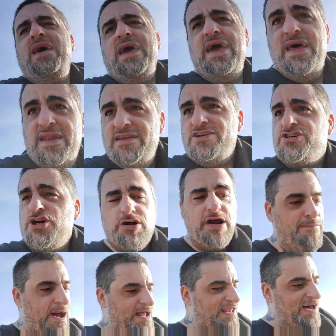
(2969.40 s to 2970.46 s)
and sure,
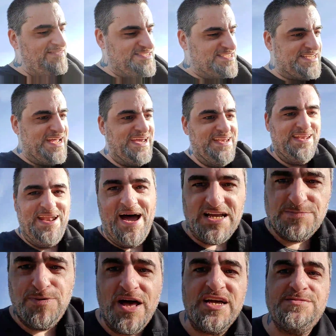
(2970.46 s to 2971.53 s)
everybody loves to stay in a
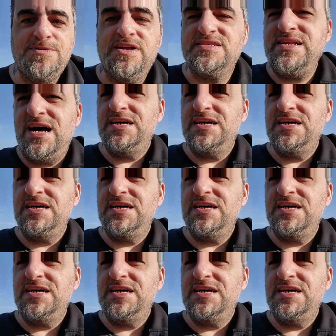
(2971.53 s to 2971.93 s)
nice place, but it's